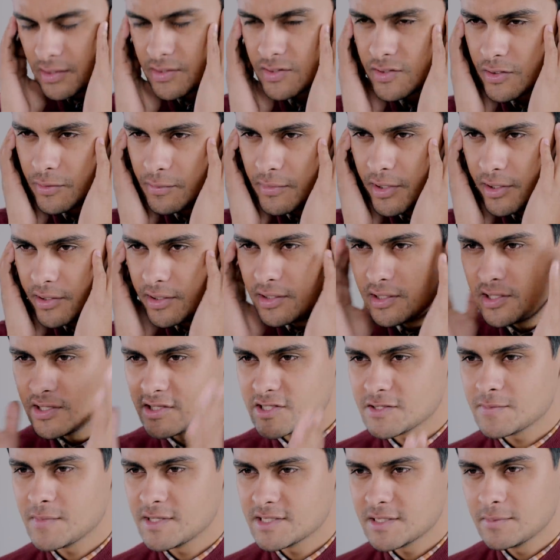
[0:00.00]
So mere
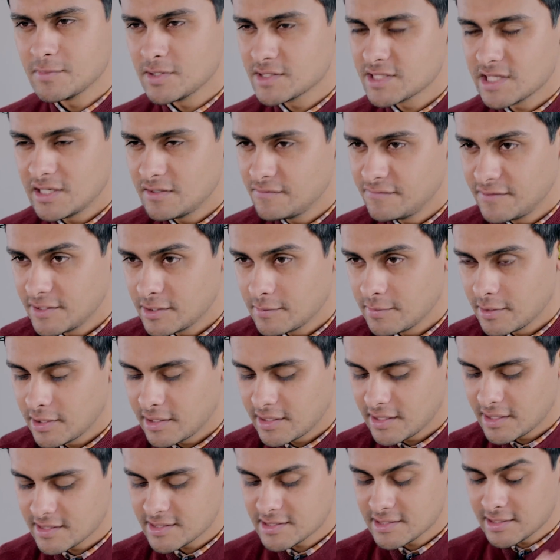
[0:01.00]
ears ma chai majale fit
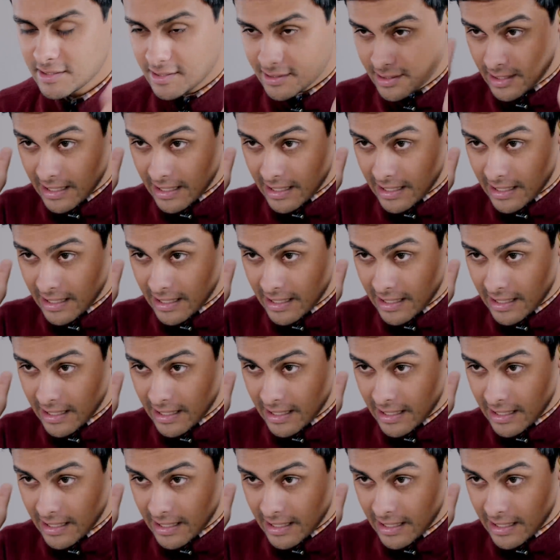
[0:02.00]
bhairacha.